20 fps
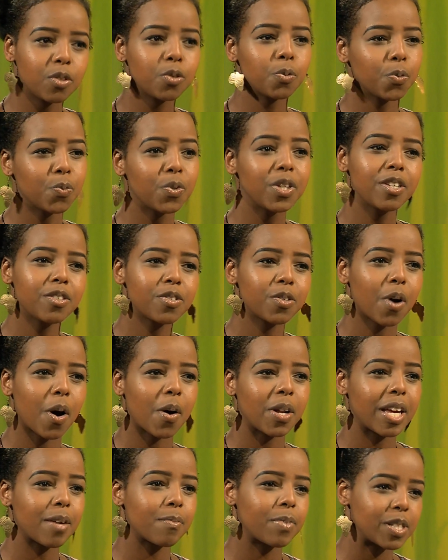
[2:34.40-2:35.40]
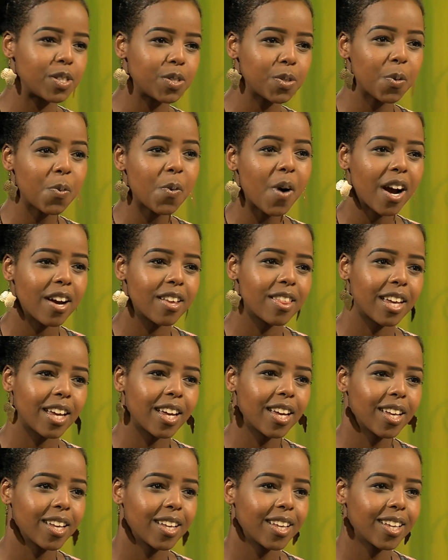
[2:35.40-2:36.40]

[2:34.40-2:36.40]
We need to know our neighbors. So who are they?